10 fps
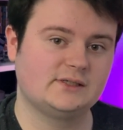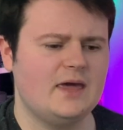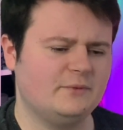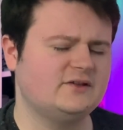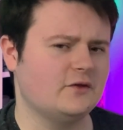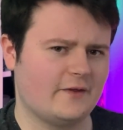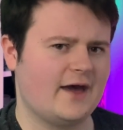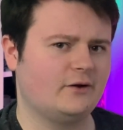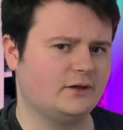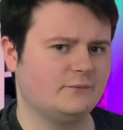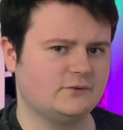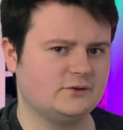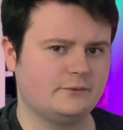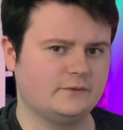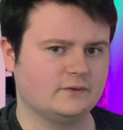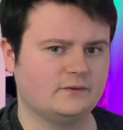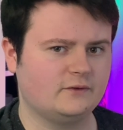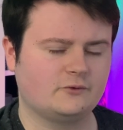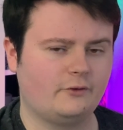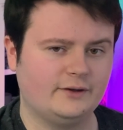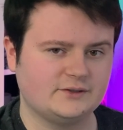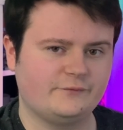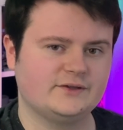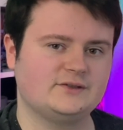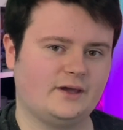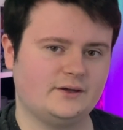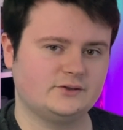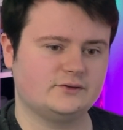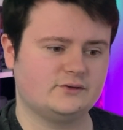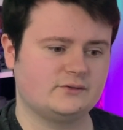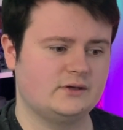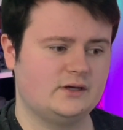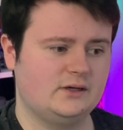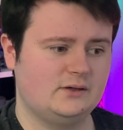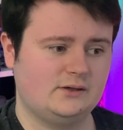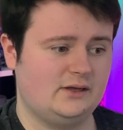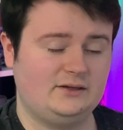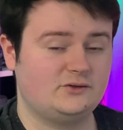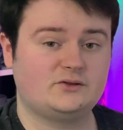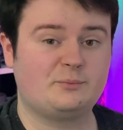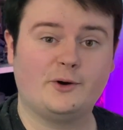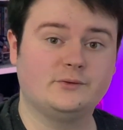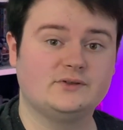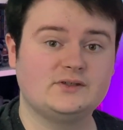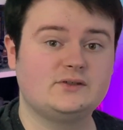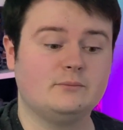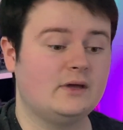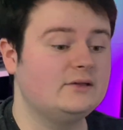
It means that they're not even doing the correct investigations. It's just a broken system.